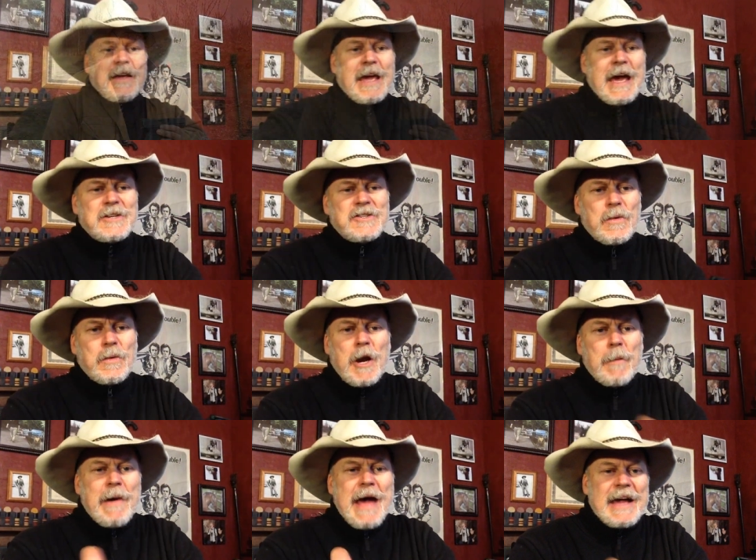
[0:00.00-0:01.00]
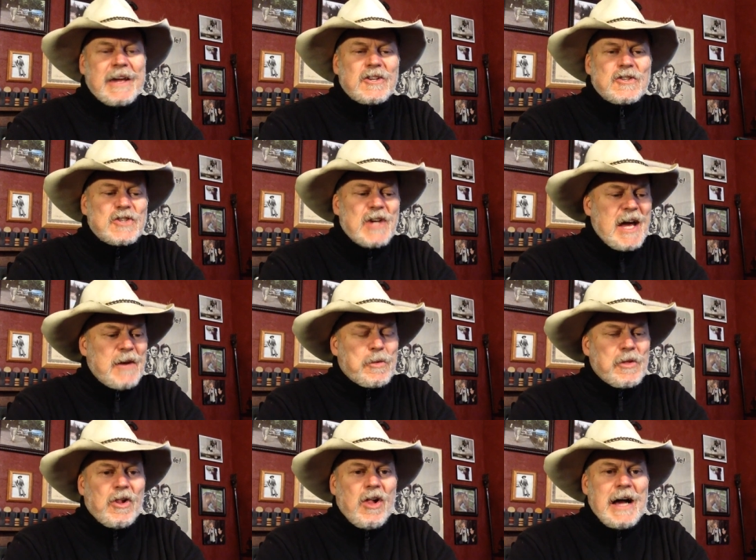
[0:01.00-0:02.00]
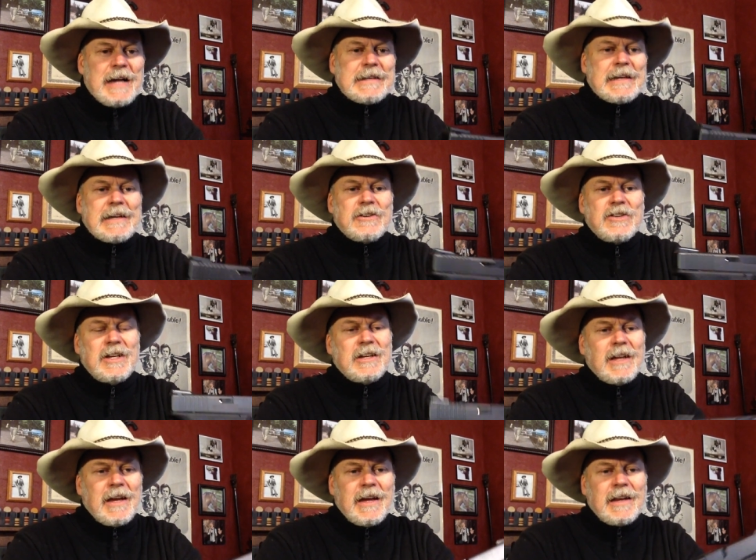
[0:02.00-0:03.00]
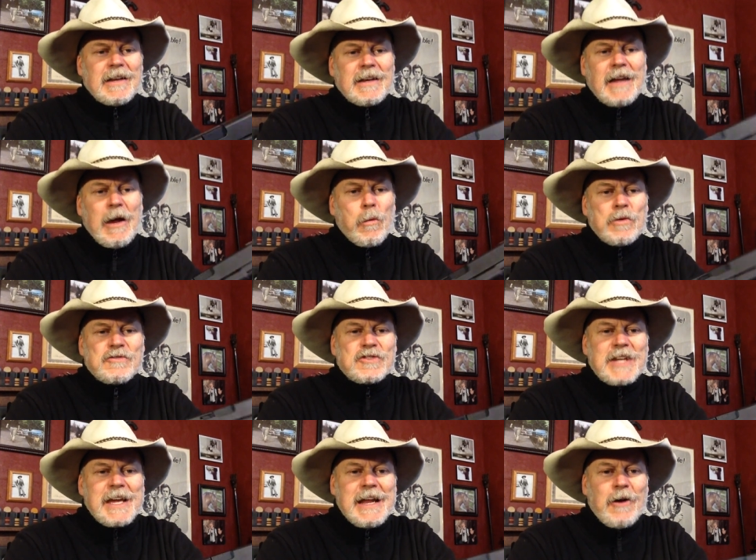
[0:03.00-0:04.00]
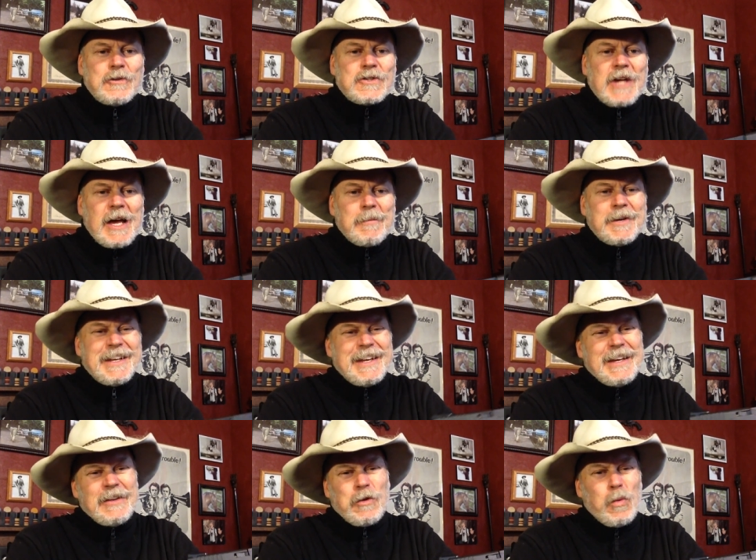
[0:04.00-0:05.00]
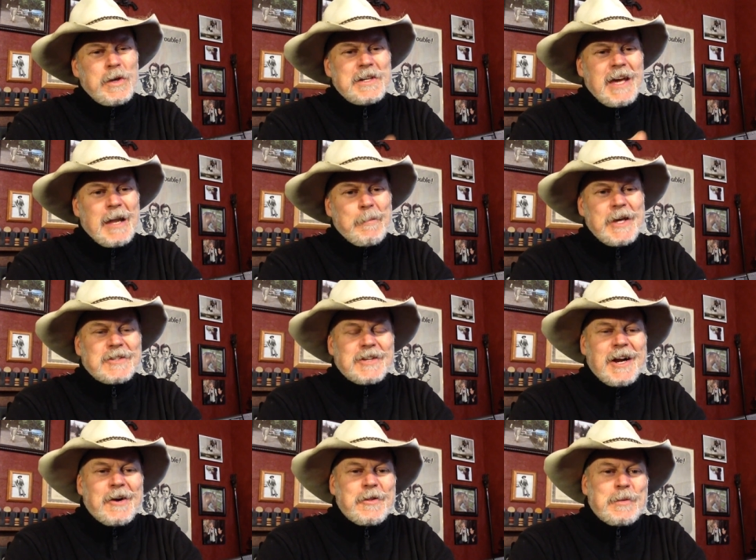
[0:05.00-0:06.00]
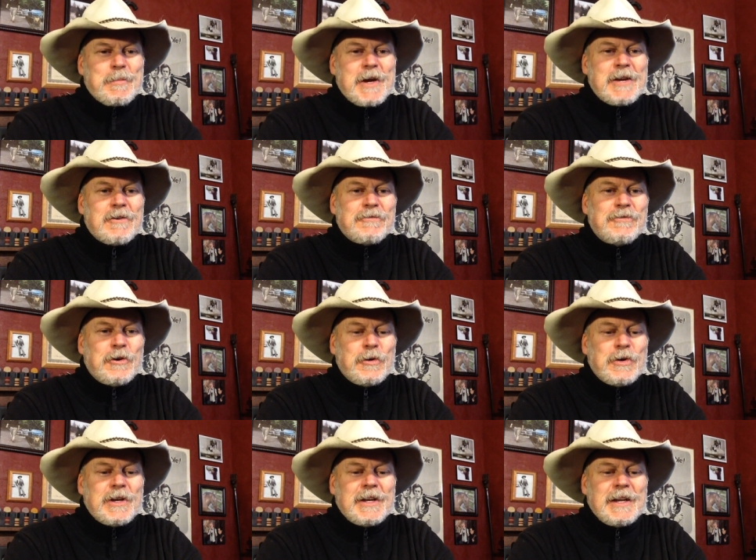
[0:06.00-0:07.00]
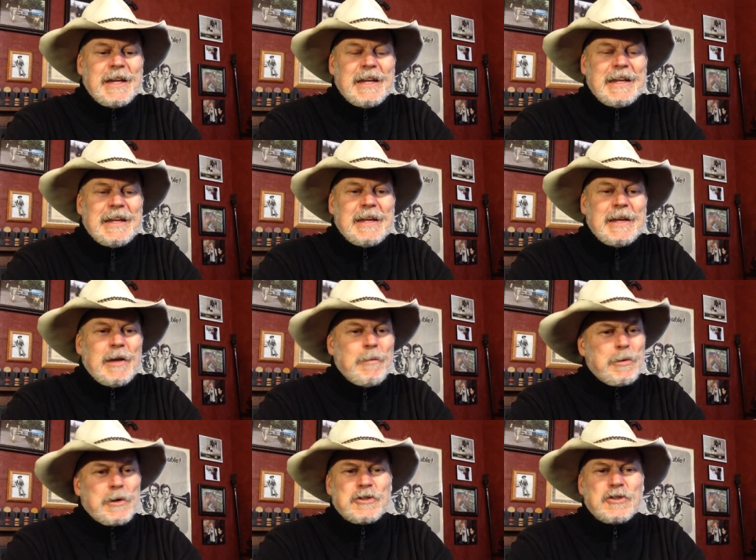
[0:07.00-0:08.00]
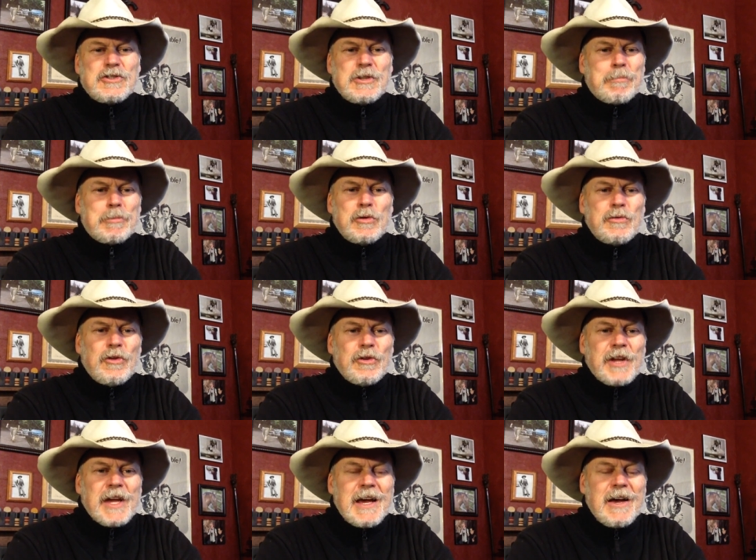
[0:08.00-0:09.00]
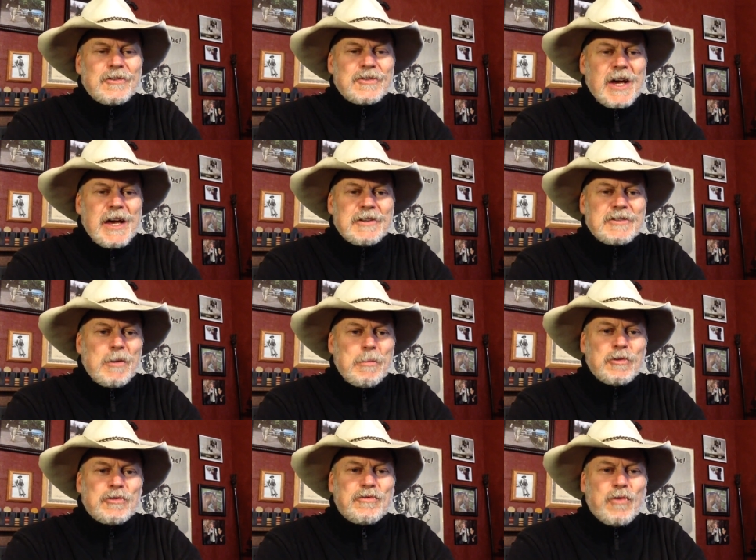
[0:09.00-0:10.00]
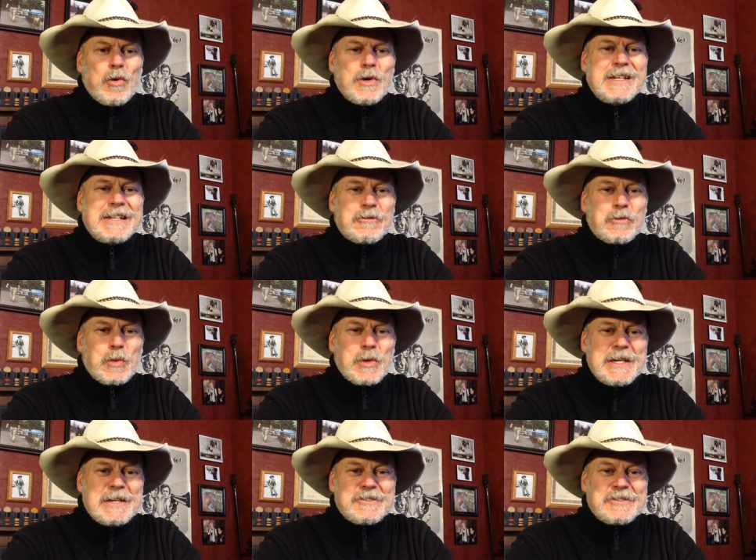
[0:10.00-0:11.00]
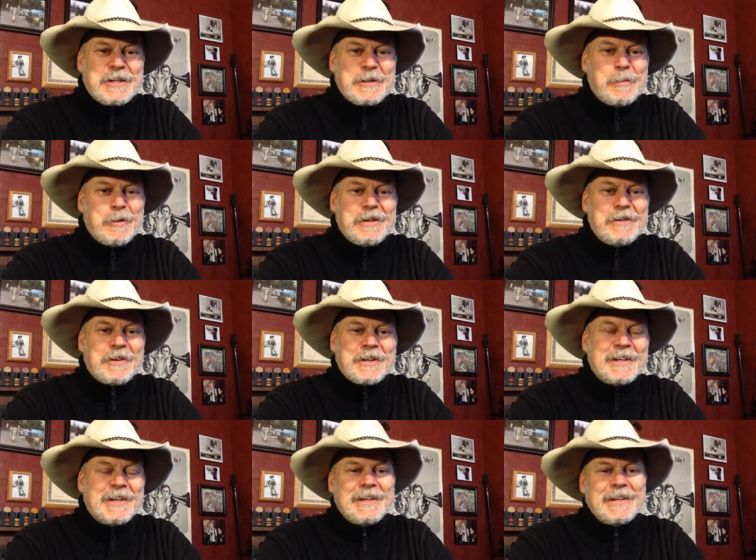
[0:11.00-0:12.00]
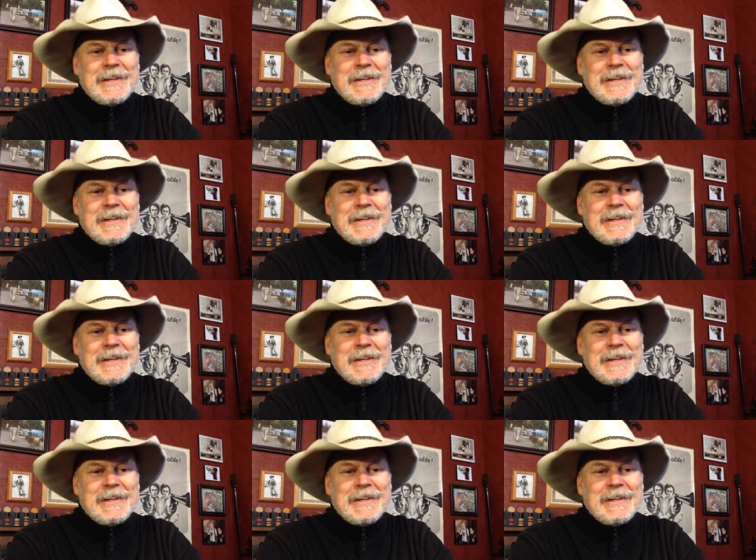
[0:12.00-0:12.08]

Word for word: Okay, guys, here we are back inside with the Glock 19, and I would have stayed outside, but the wind kind of makes it hard on the microphone. But it's just a beautiful day outside. It's almost 40 degrees. Can you believe it?